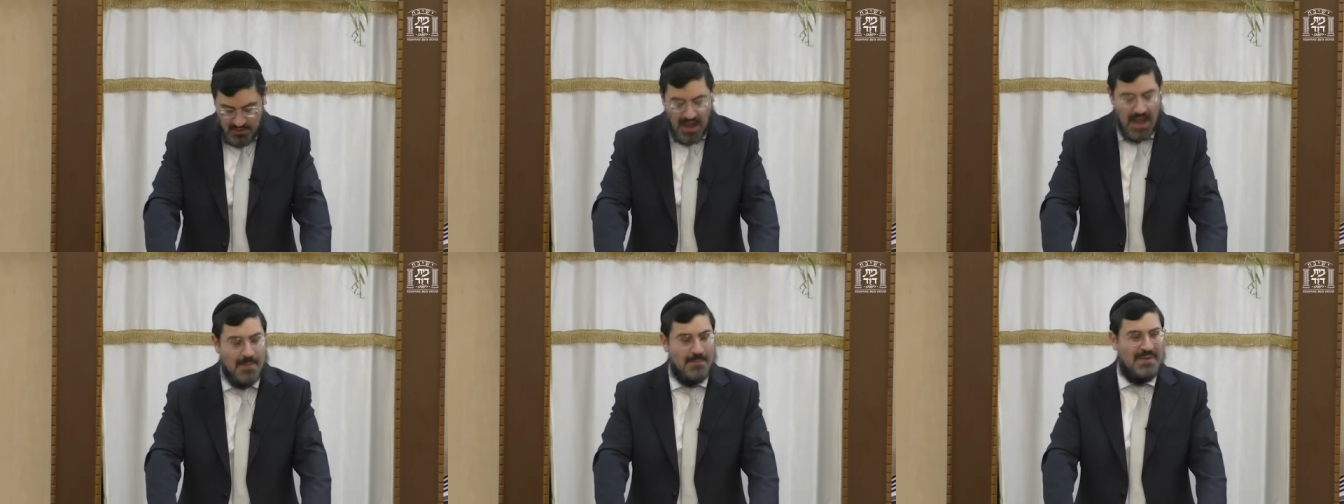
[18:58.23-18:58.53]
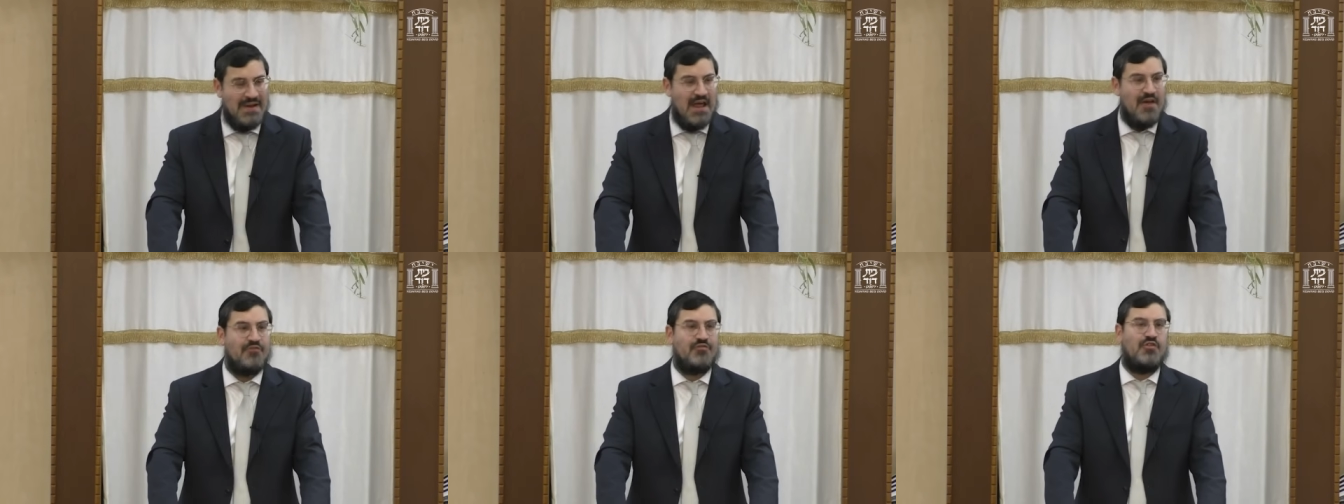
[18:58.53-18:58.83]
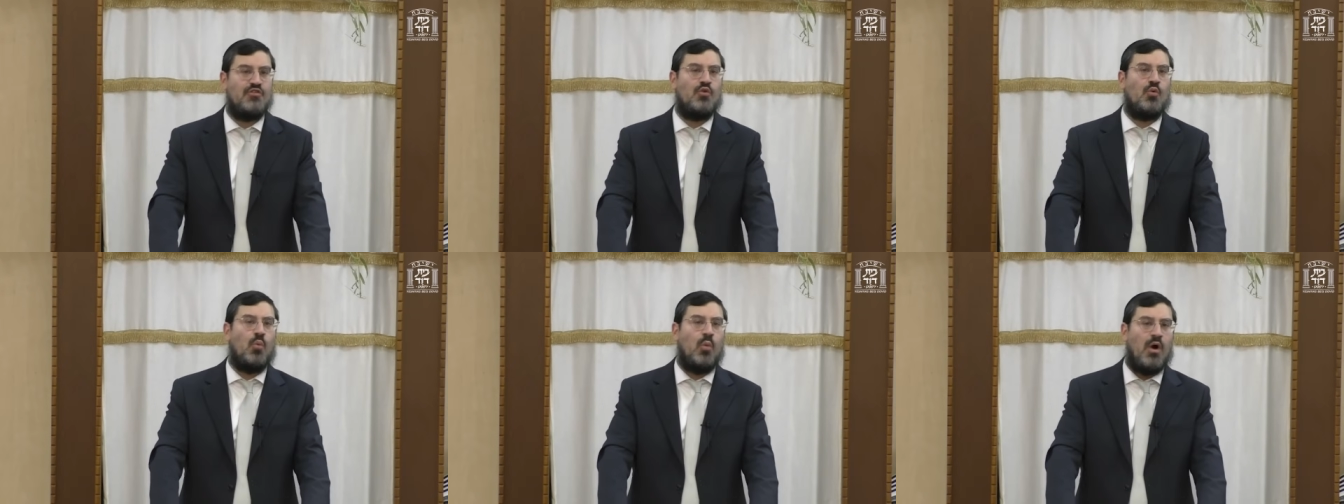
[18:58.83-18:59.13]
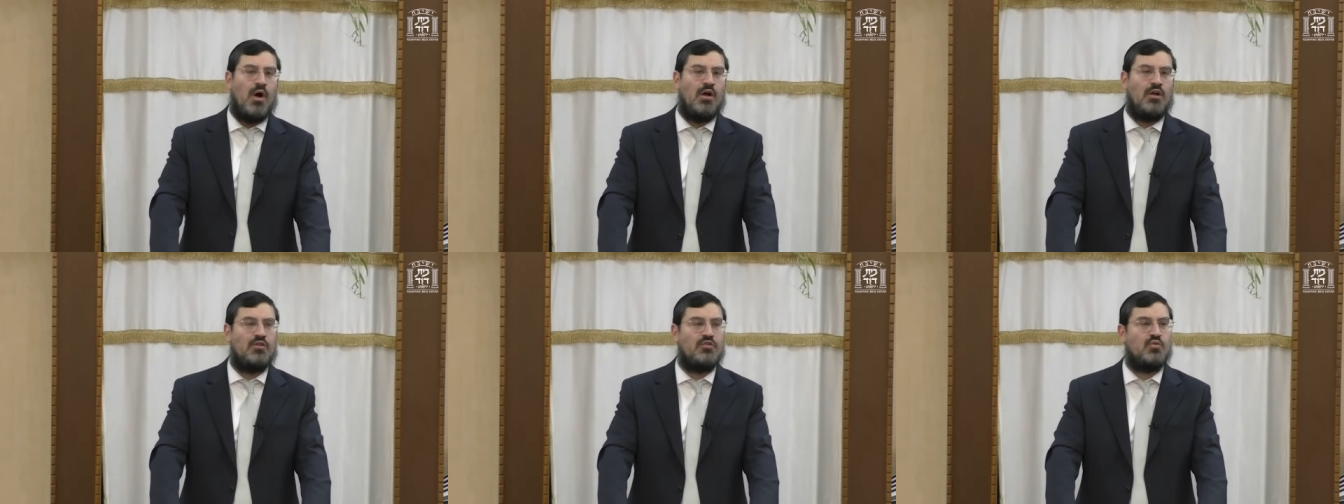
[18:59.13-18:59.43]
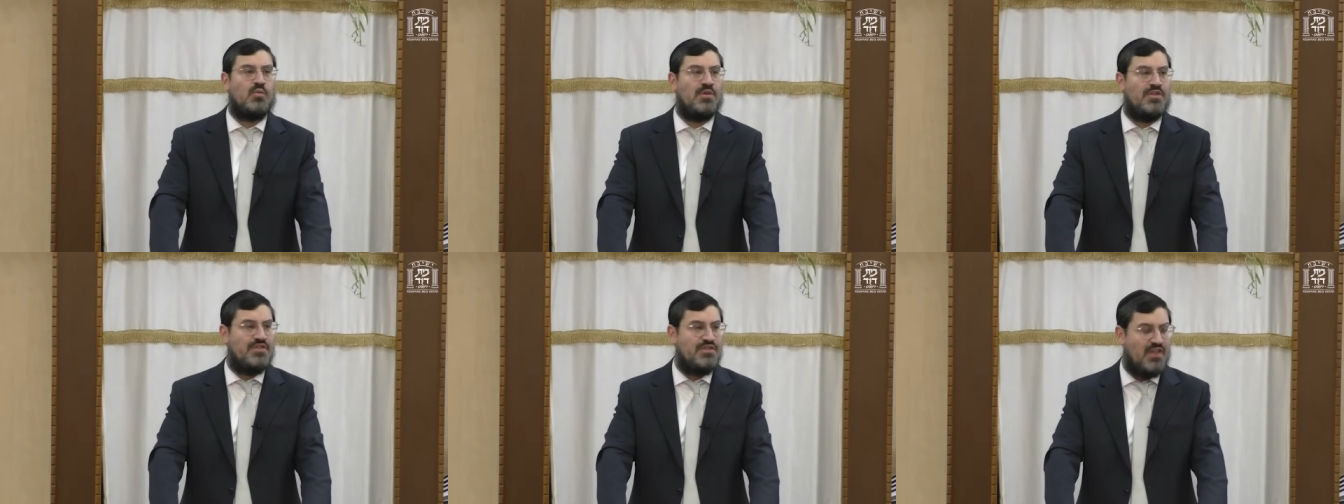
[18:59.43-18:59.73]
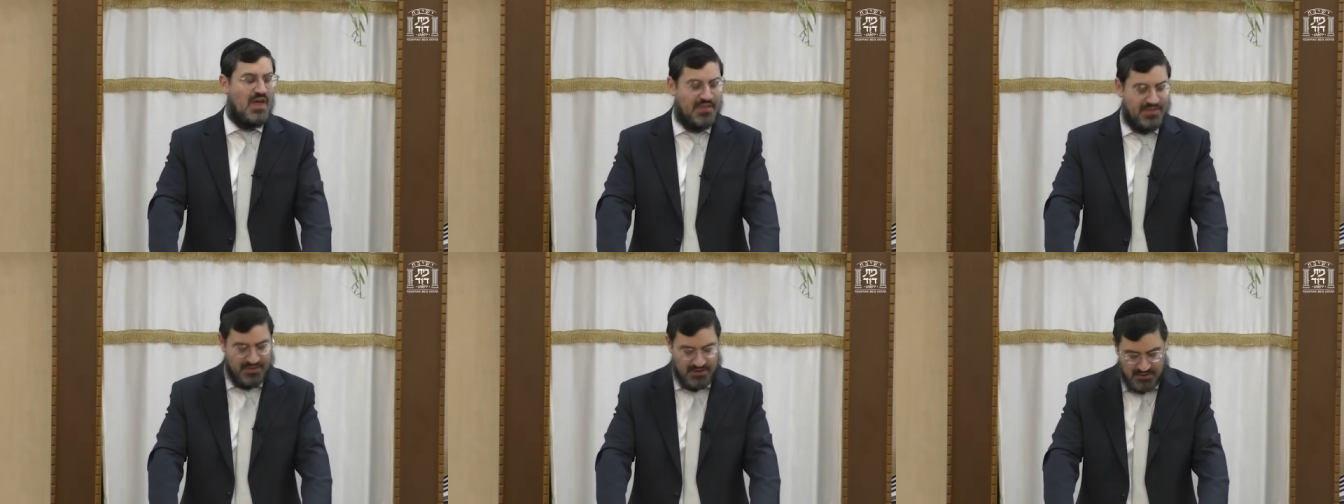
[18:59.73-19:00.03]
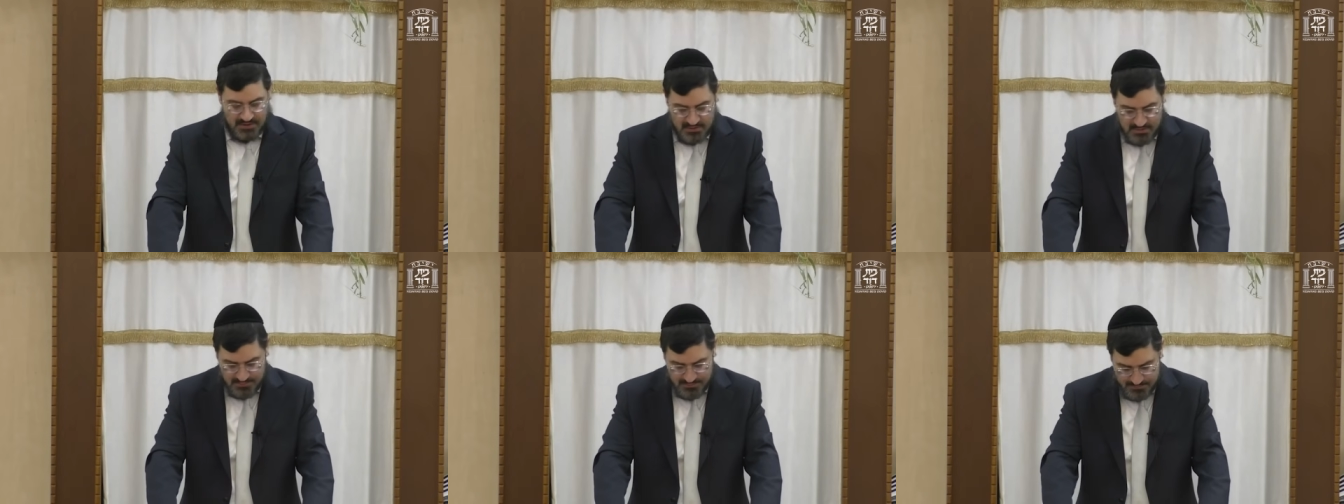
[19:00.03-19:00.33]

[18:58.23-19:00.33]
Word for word: I'm left in the world with nothing.